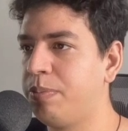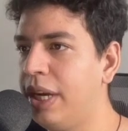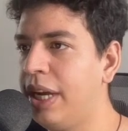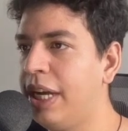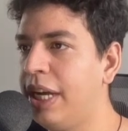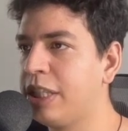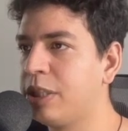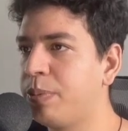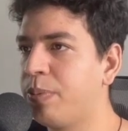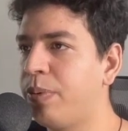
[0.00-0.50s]

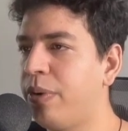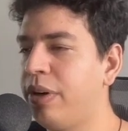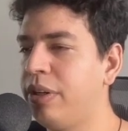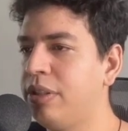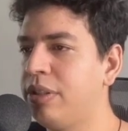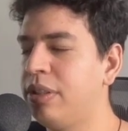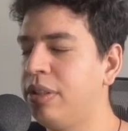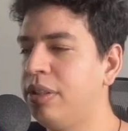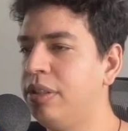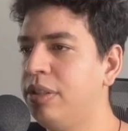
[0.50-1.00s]

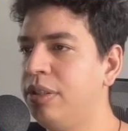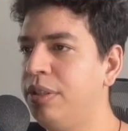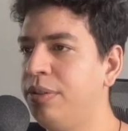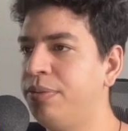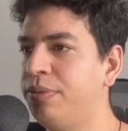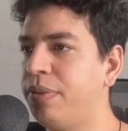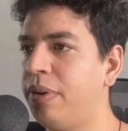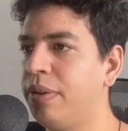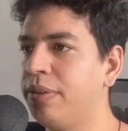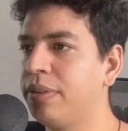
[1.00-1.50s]
export
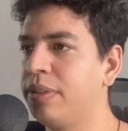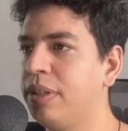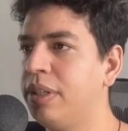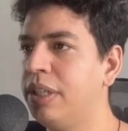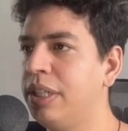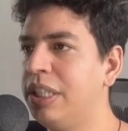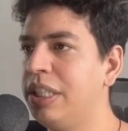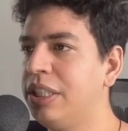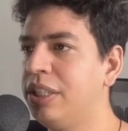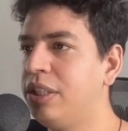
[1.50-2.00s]
default
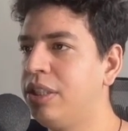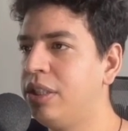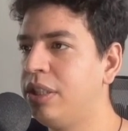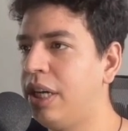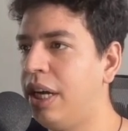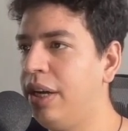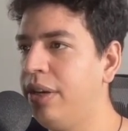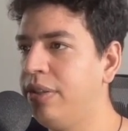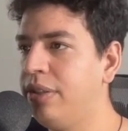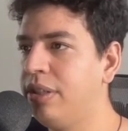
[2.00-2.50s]

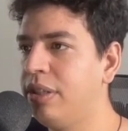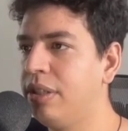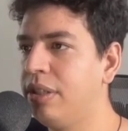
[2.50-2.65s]
child